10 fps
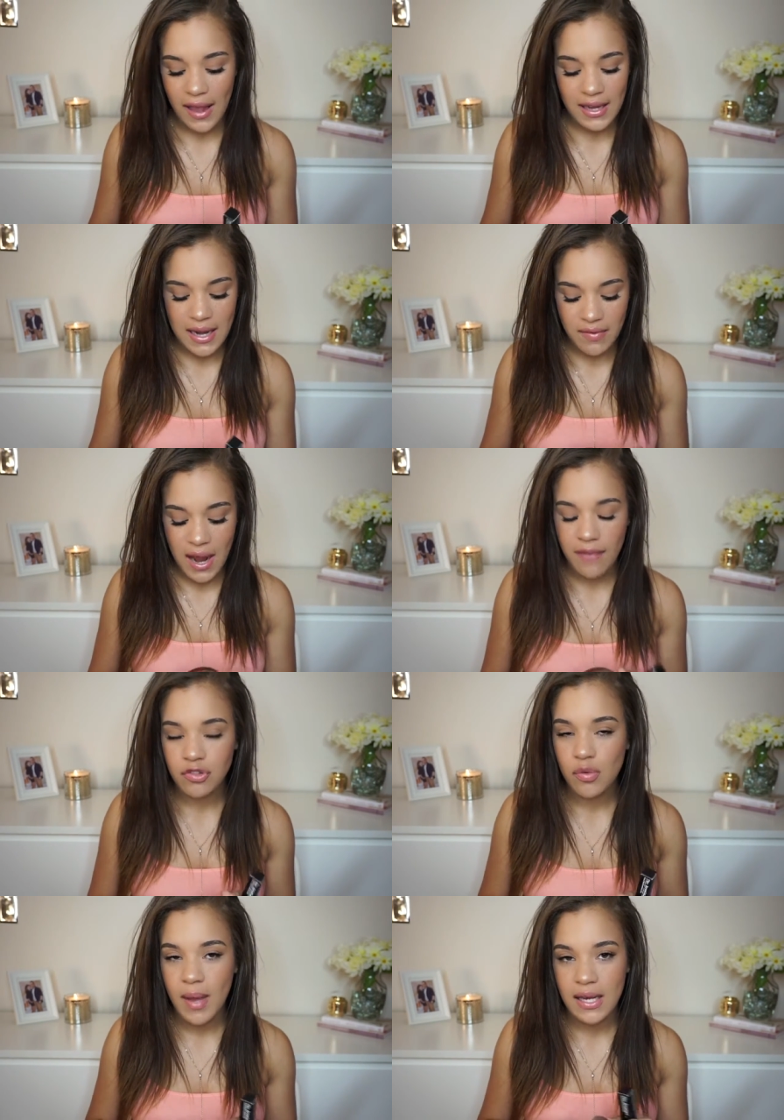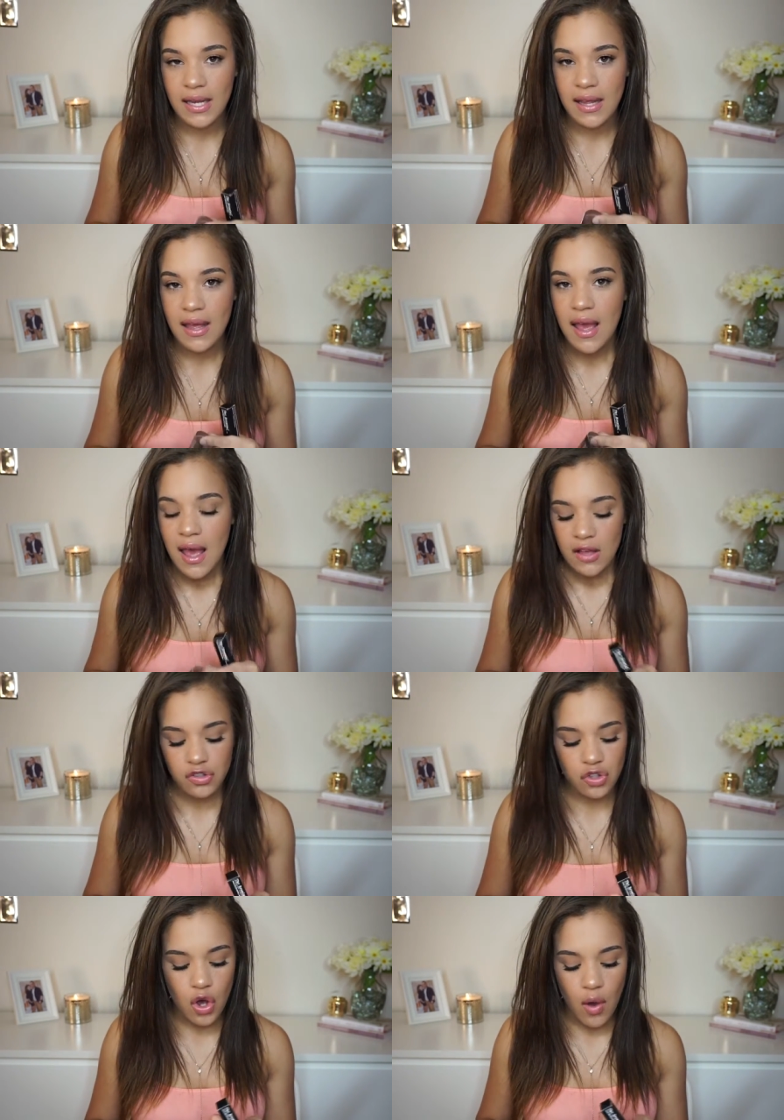I can never have too many,
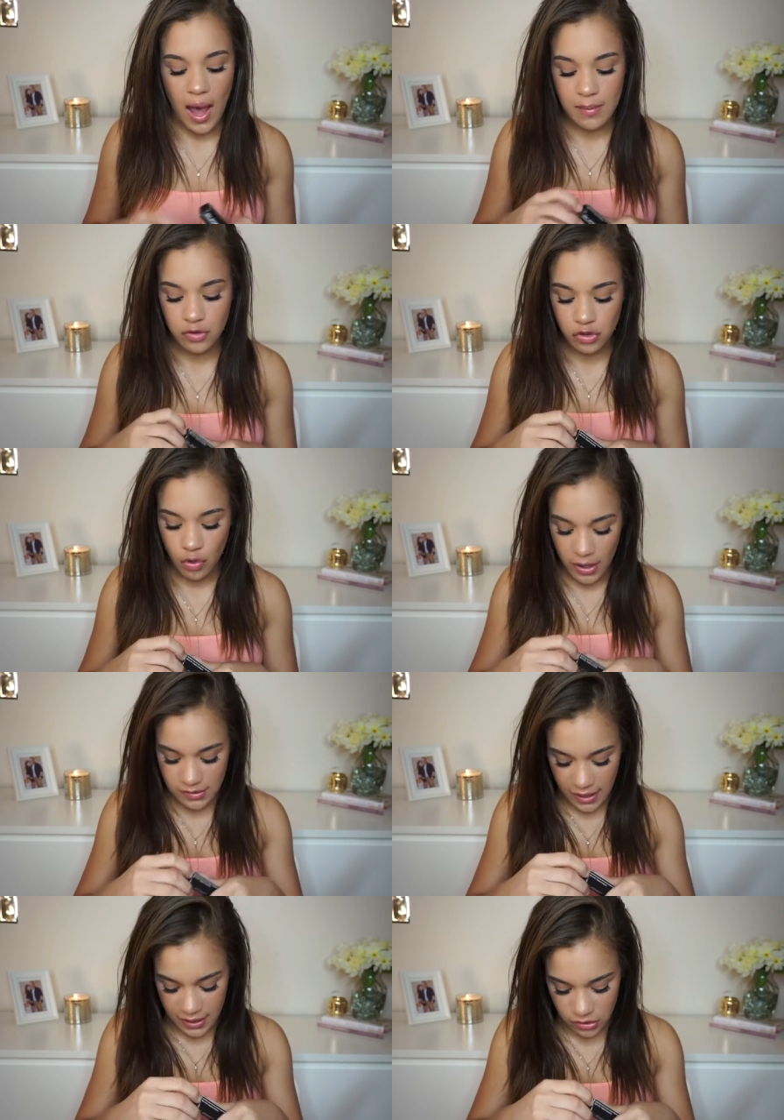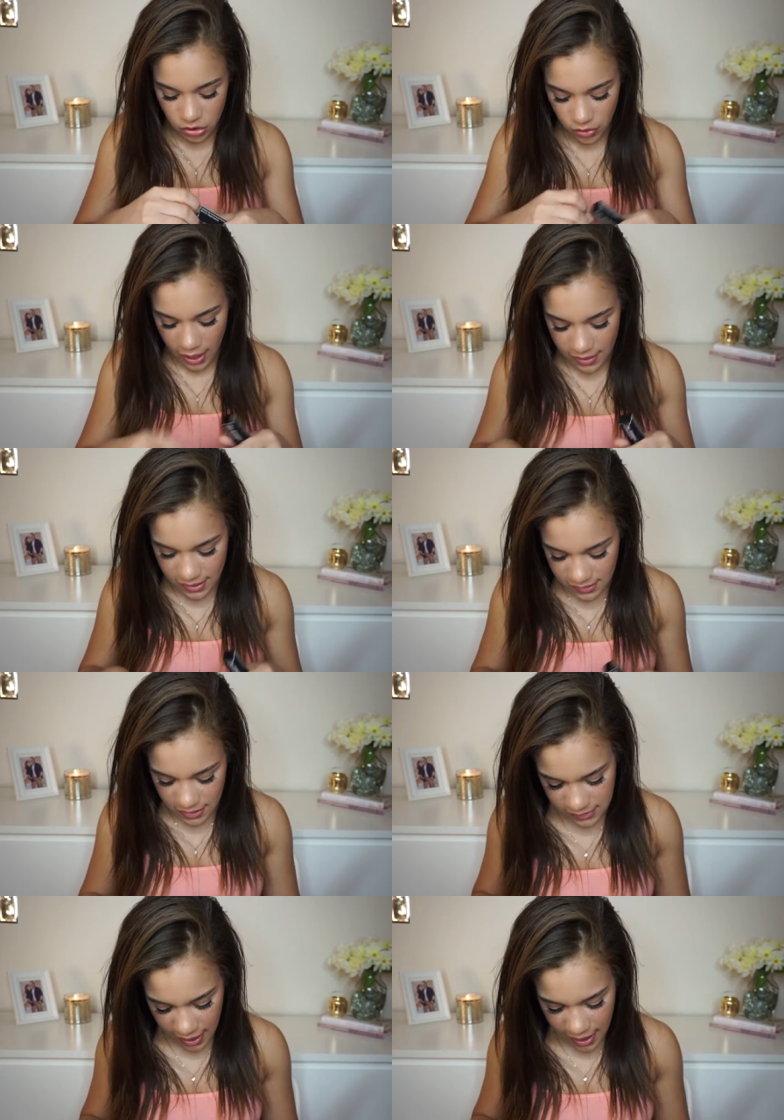so I'm so excited to try this.
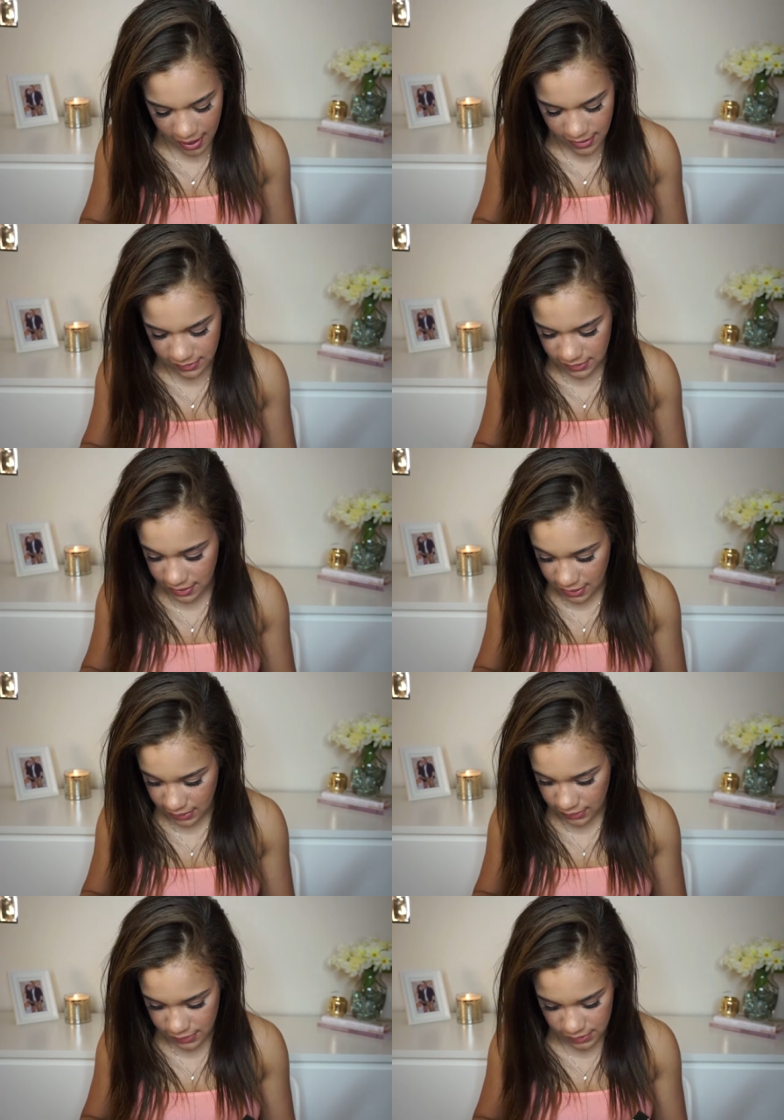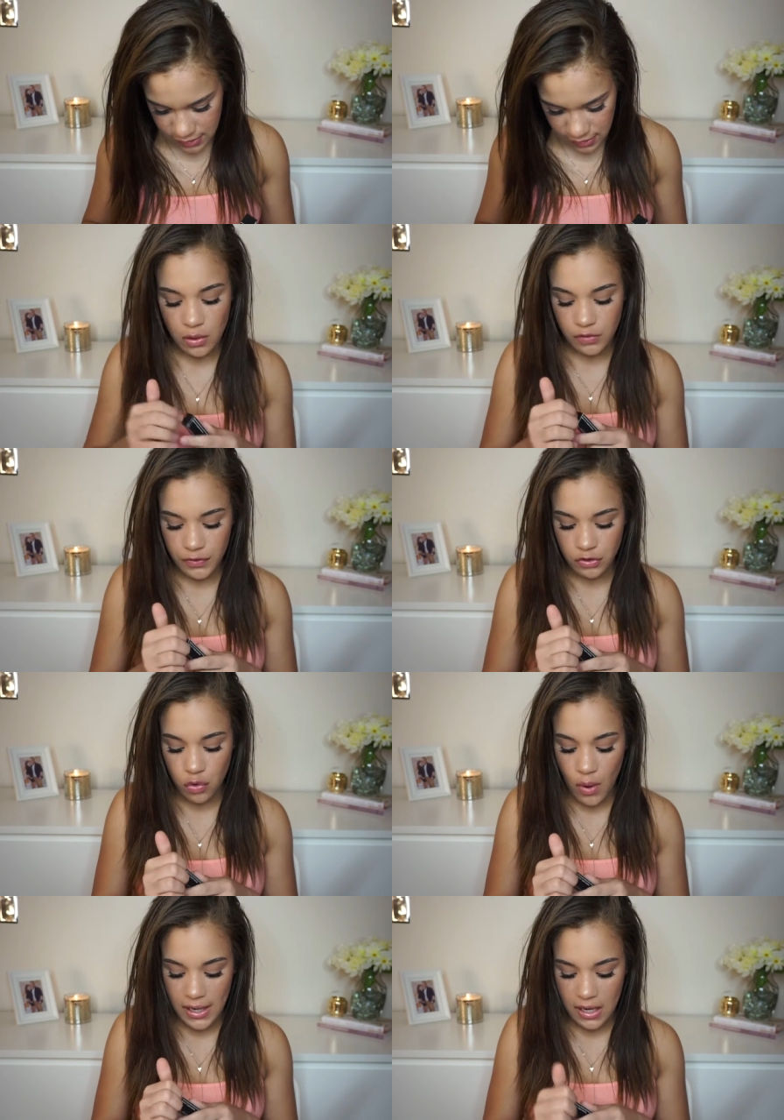It says it goes for
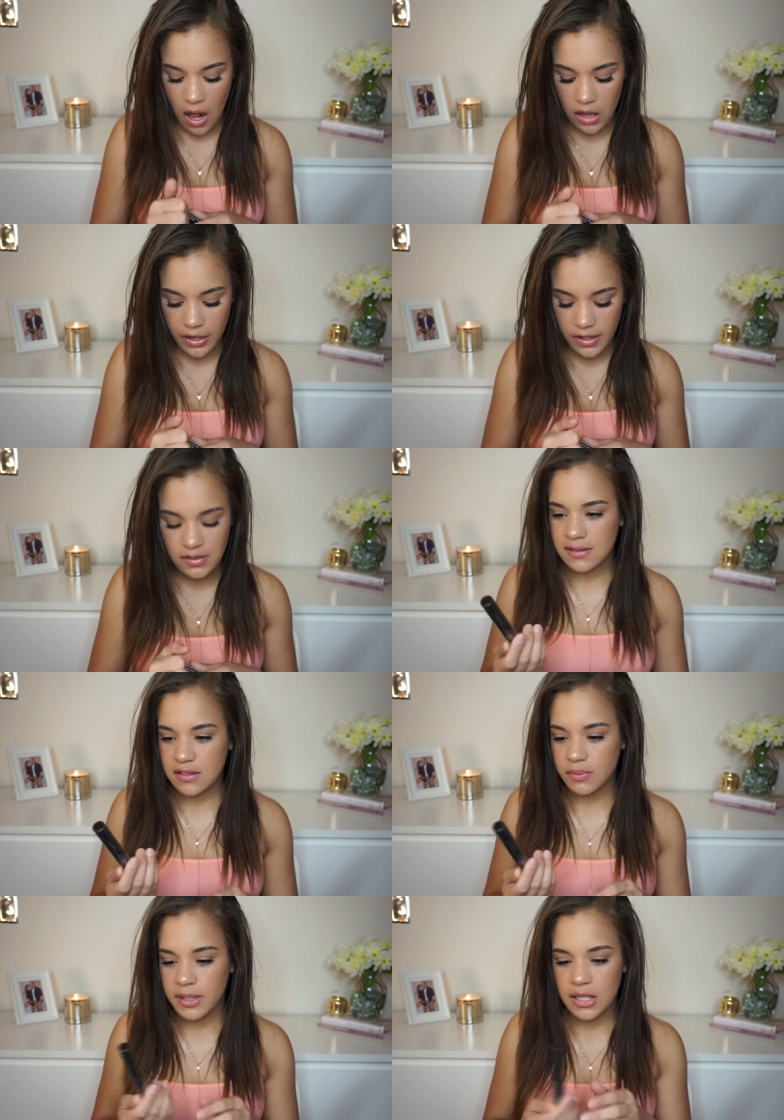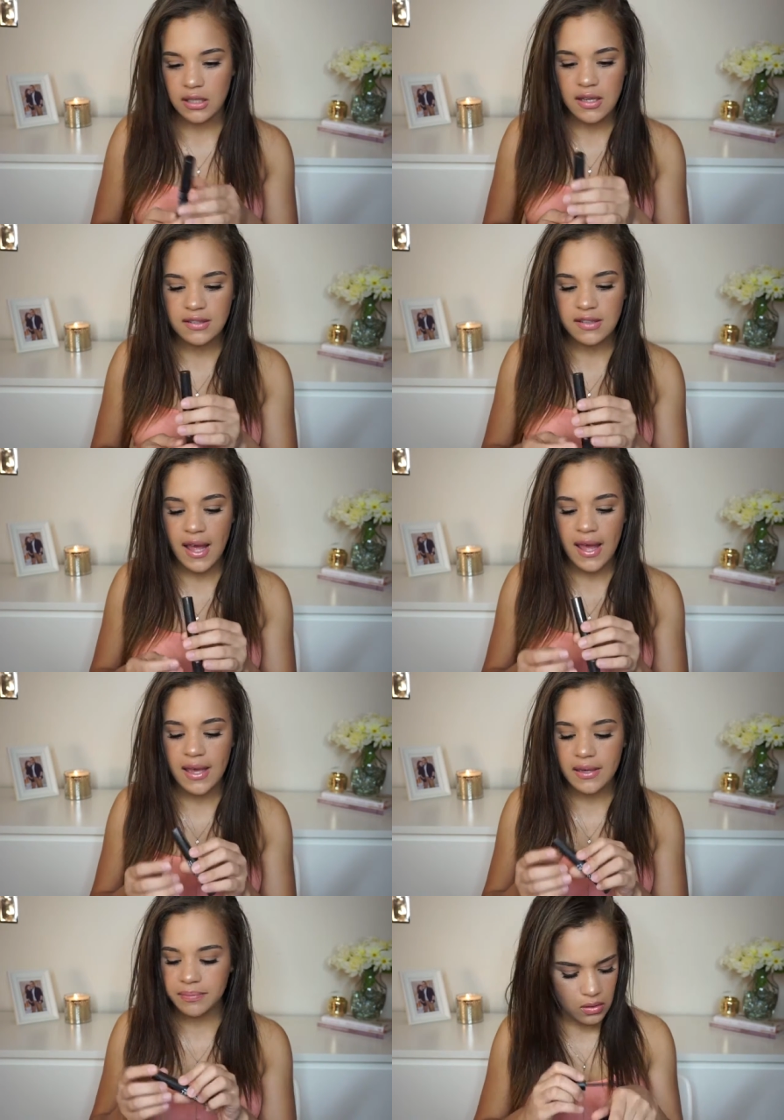twenty dollars. This is what it looks
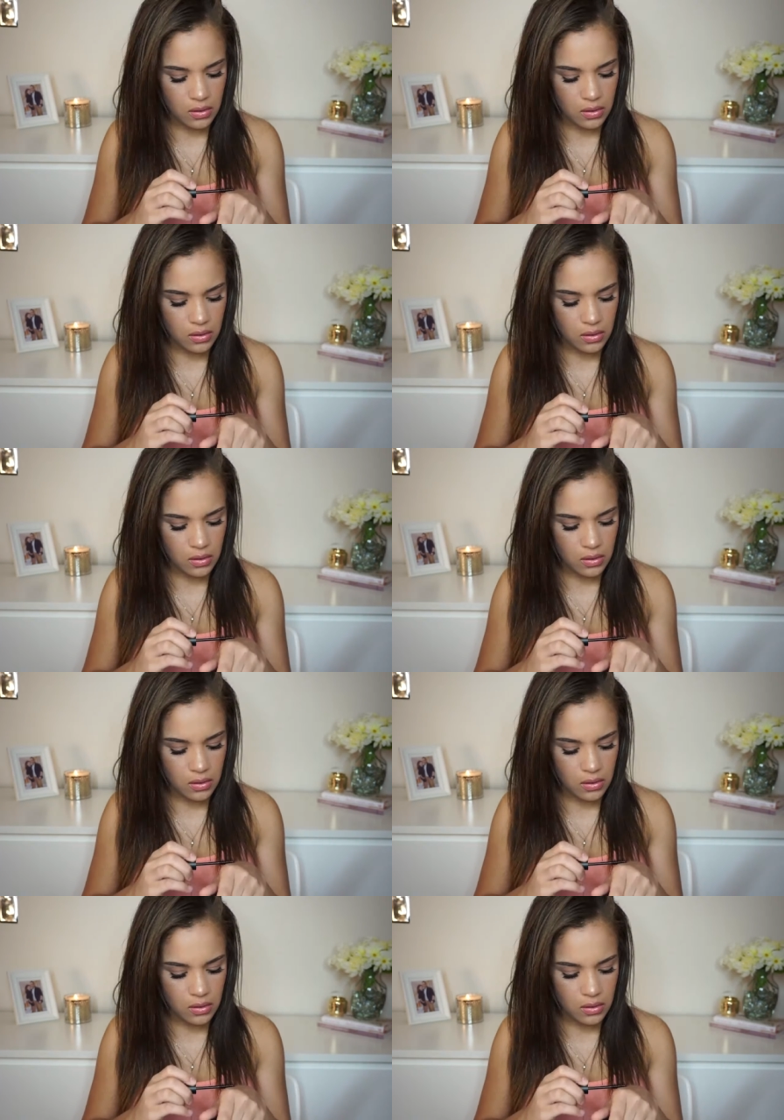like.